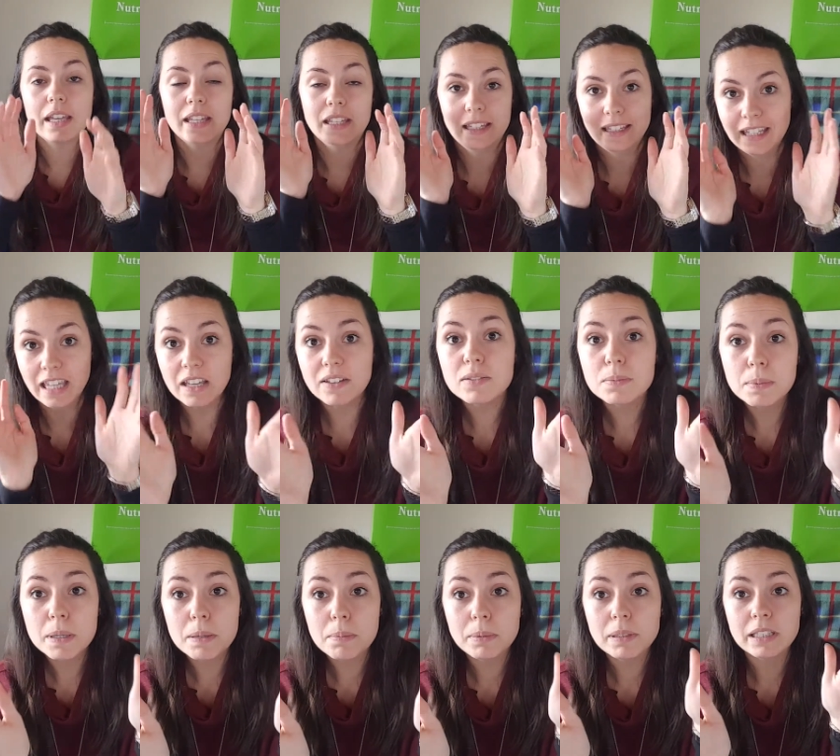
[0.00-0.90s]
it gives
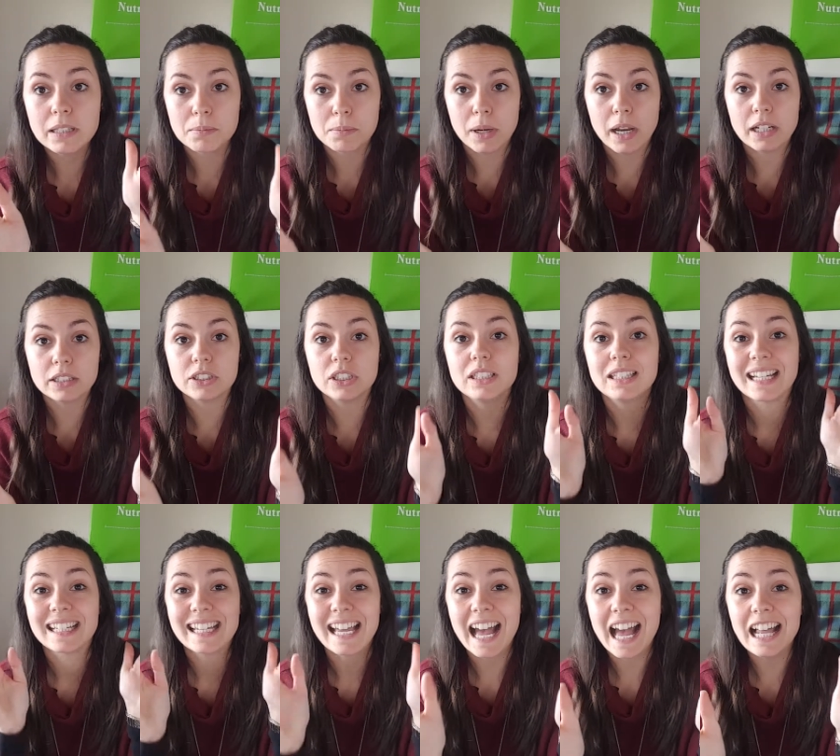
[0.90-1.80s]
people the impression
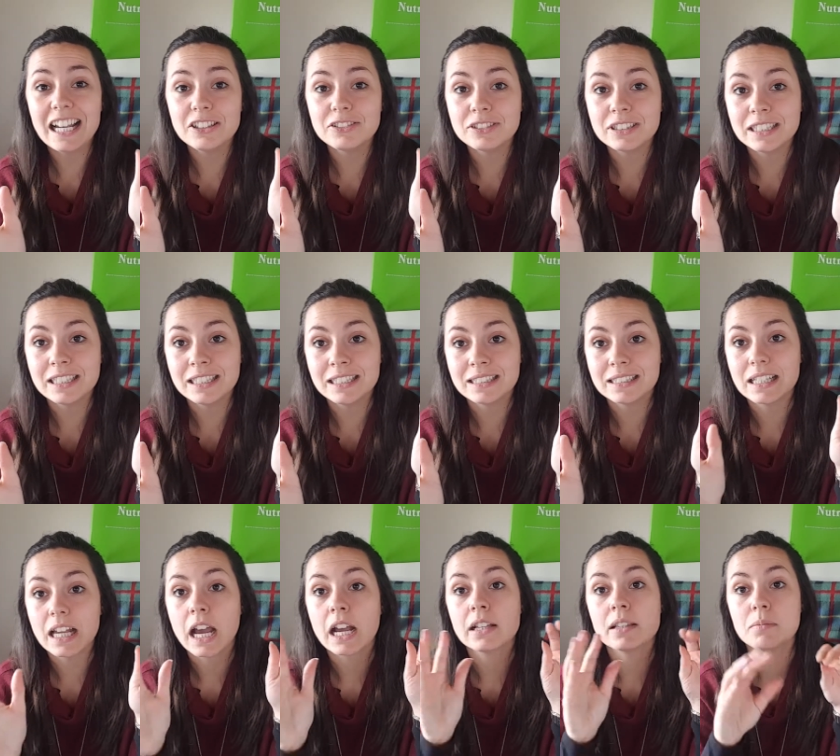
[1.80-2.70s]
that calories
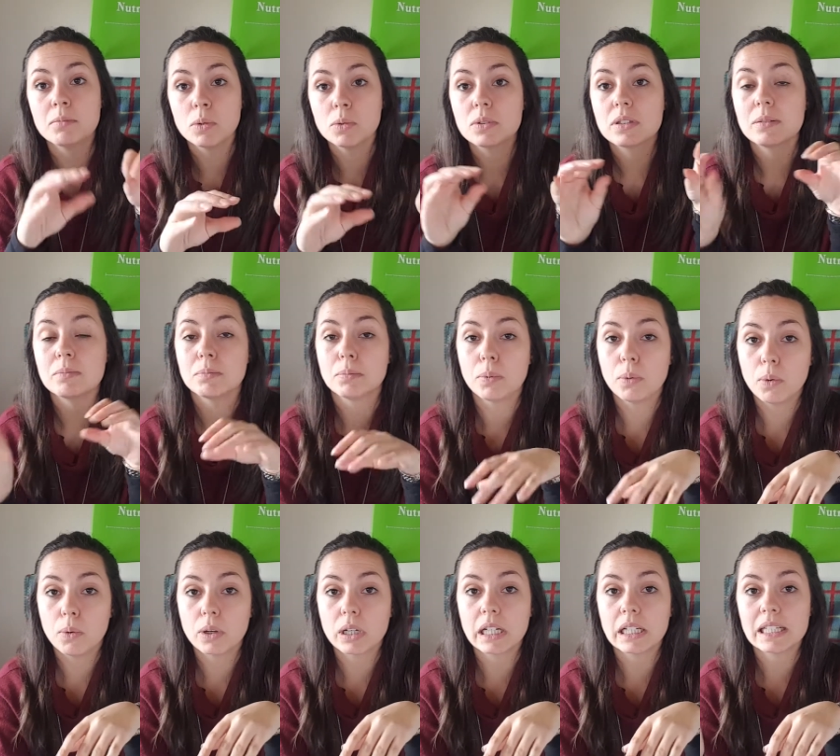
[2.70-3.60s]
are the most
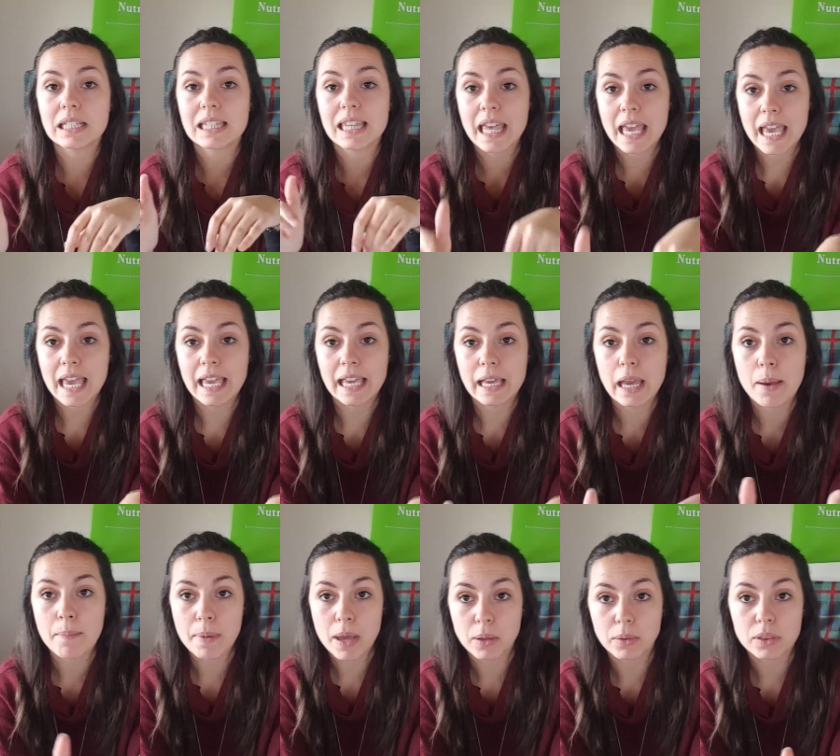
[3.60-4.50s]
important thing
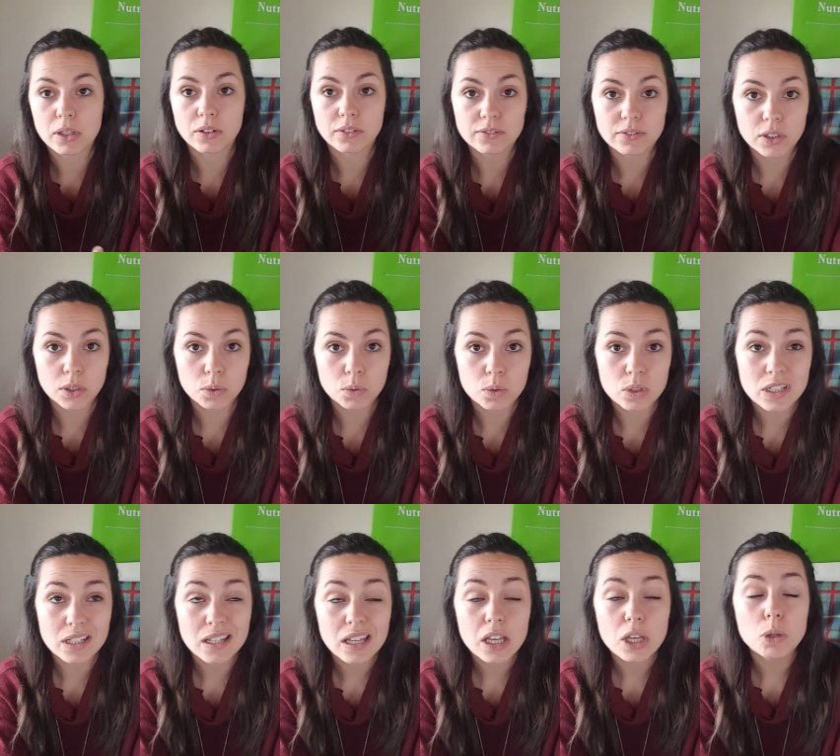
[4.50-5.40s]
about their food,
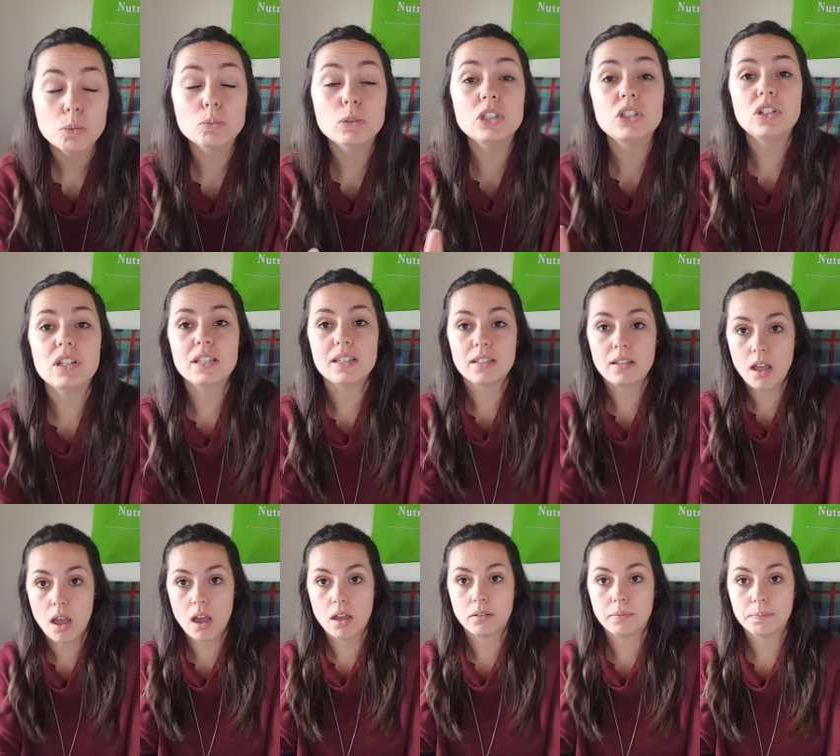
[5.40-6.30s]
which it's
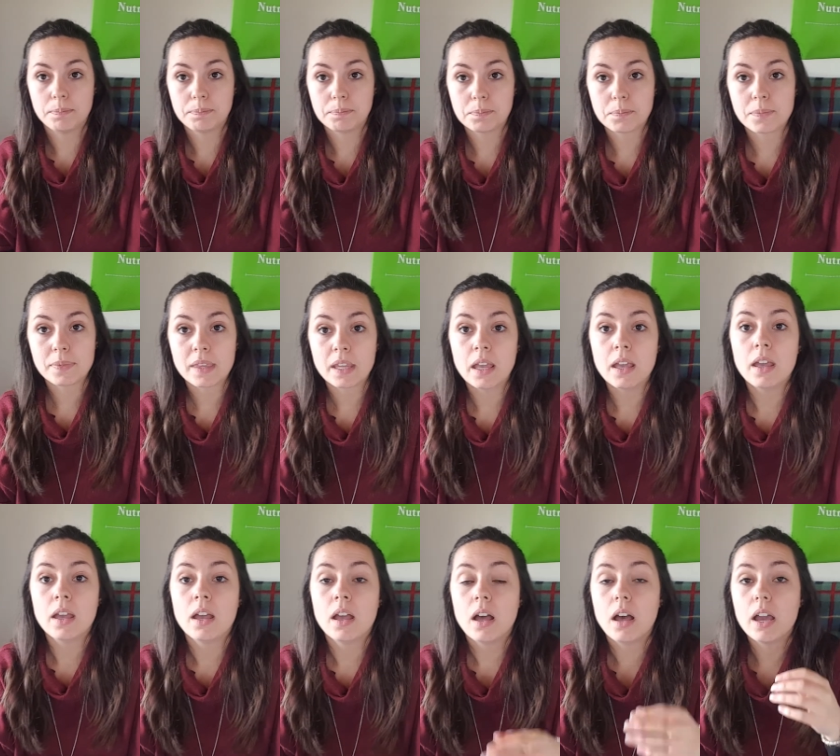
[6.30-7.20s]
not.
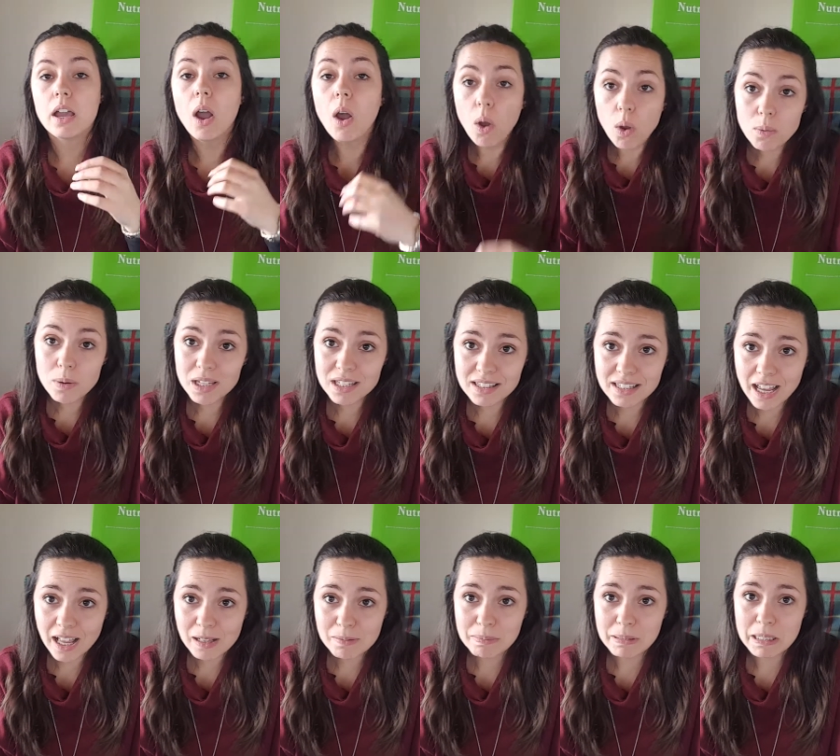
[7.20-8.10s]
I always
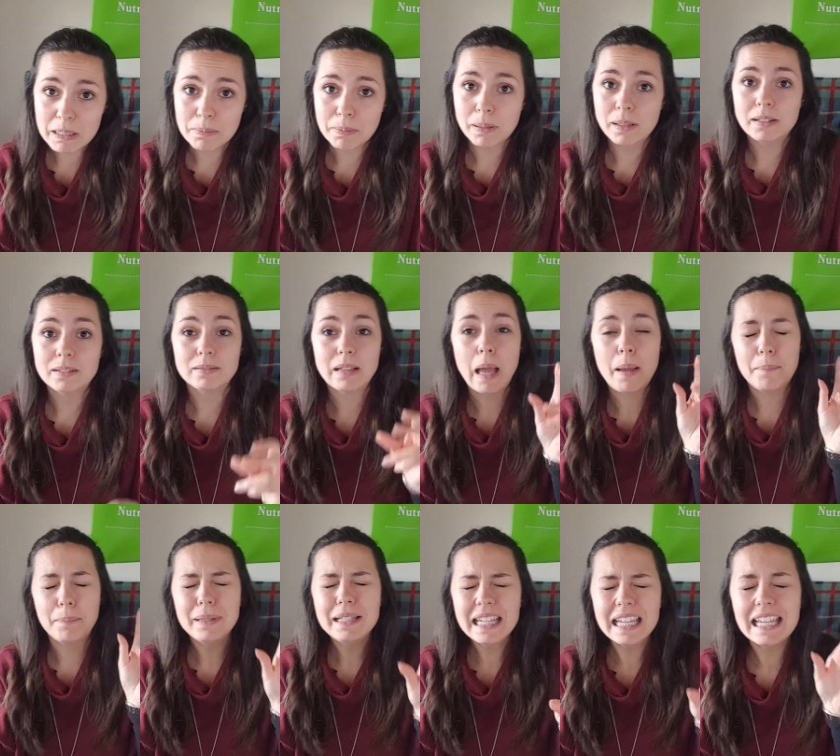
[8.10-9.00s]
tell people,
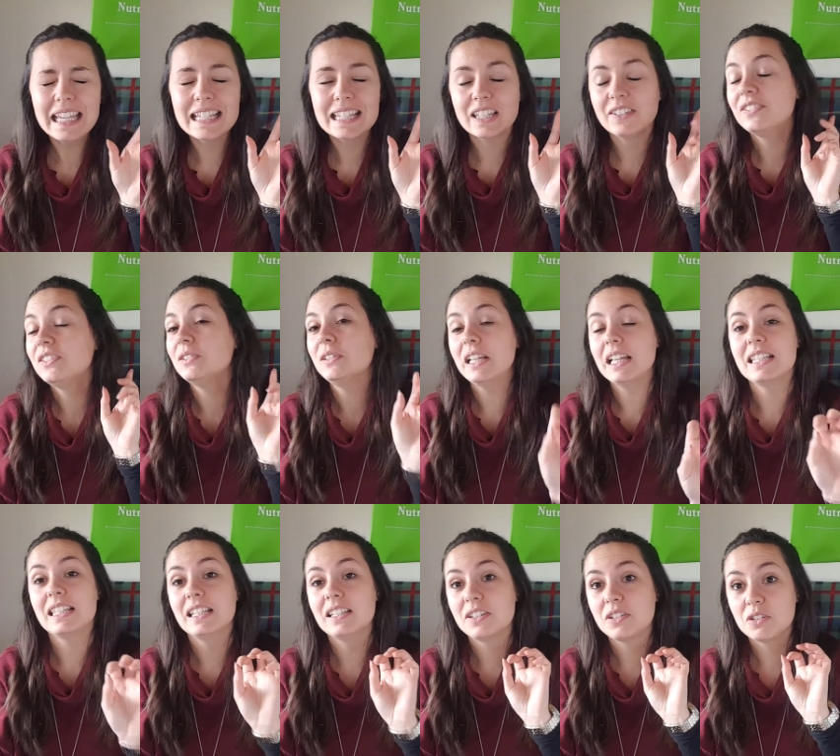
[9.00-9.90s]
and please, if you
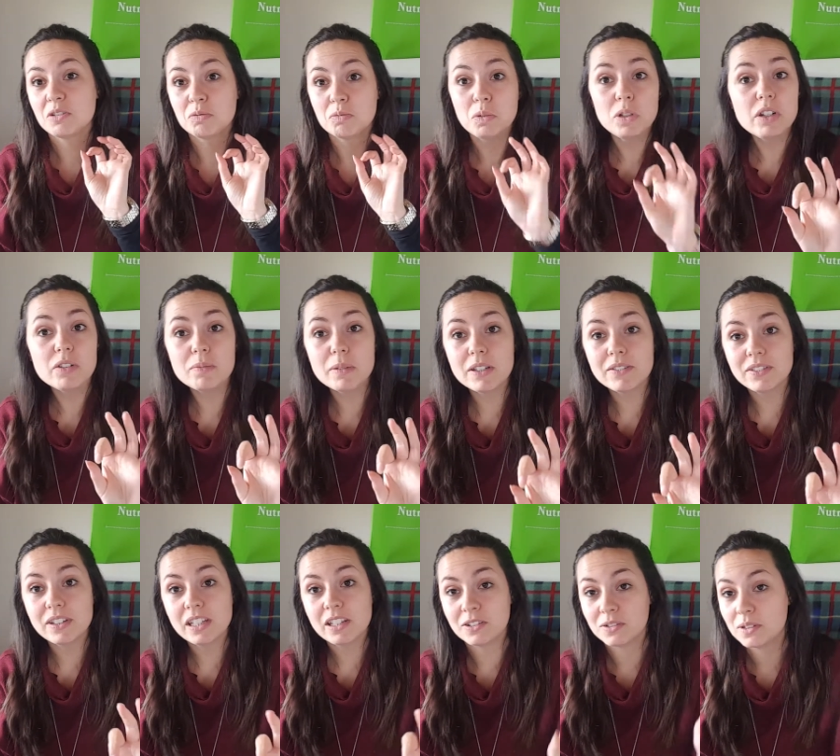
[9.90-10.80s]
listen to one of my
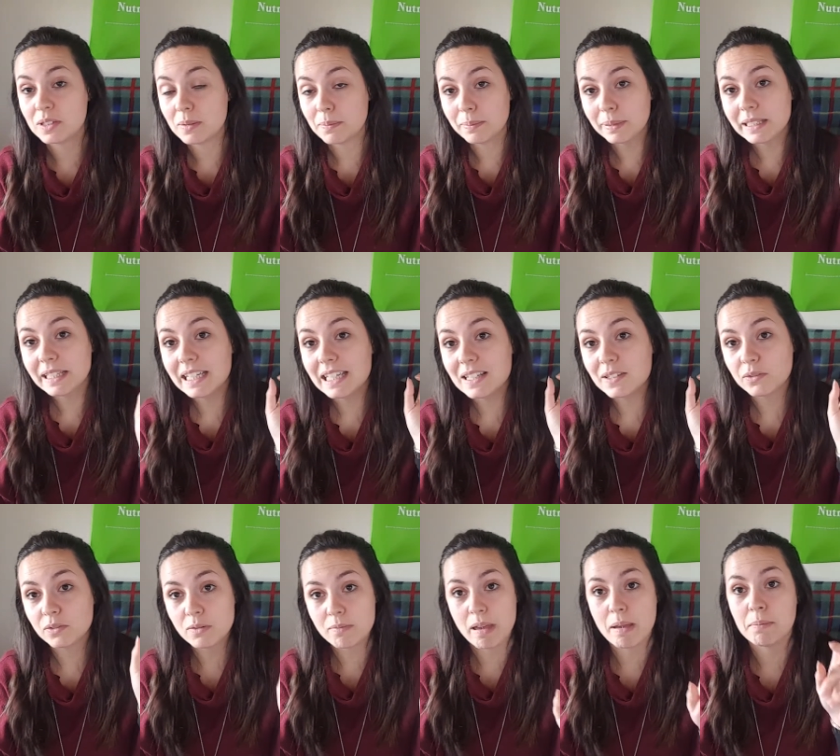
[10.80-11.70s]
videos, please
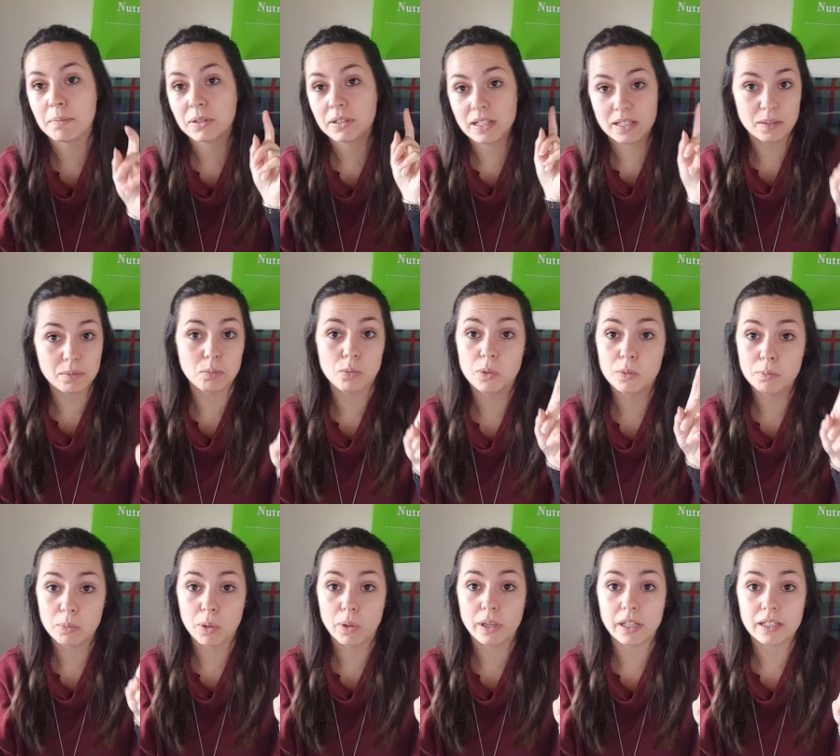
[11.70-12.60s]
remember this one
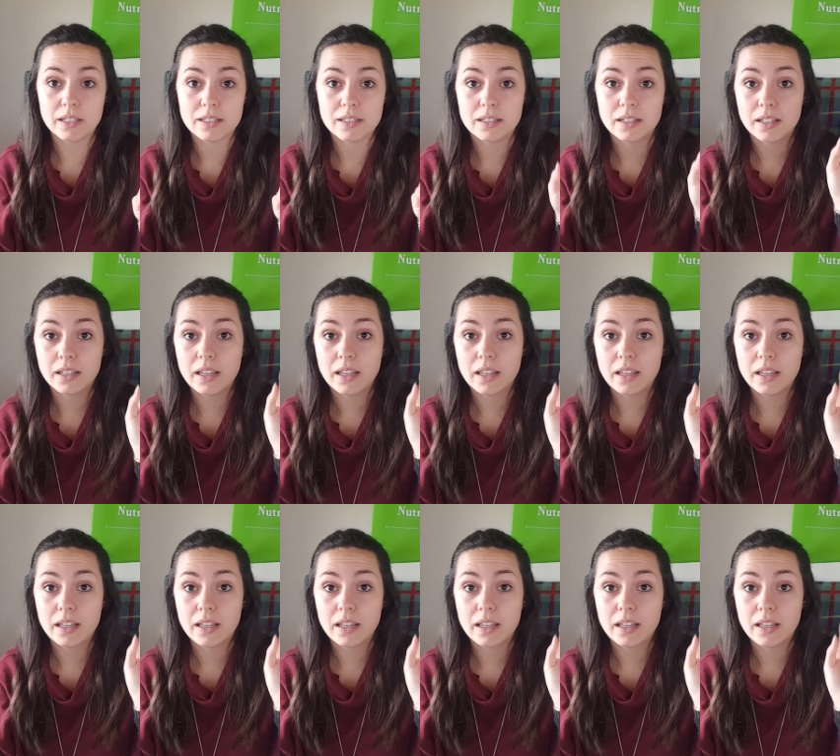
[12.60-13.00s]
point.